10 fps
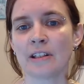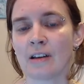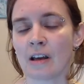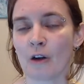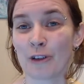
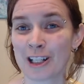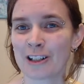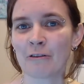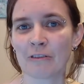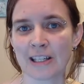
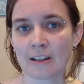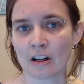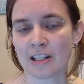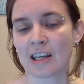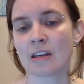original
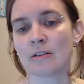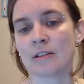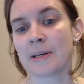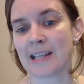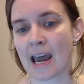research, he
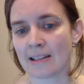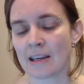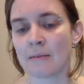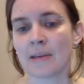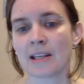used
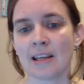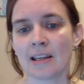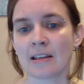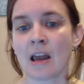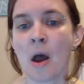potassium as
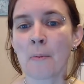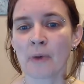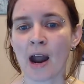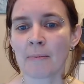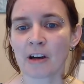his
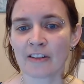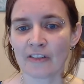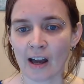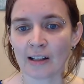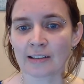primary
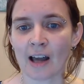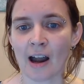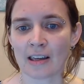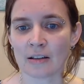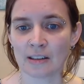flux.
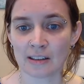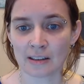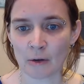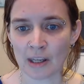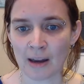I used
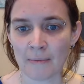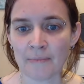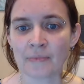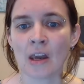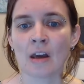sodium,
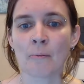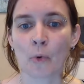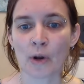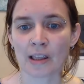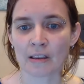
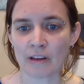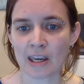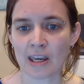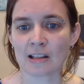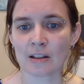
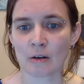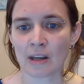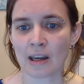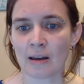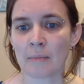0.3
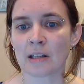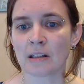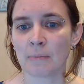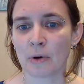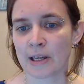sodium
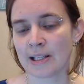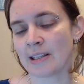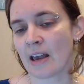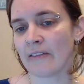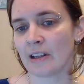to
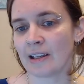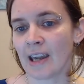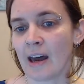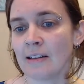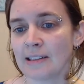0.7
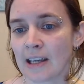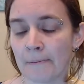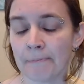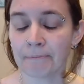calcium.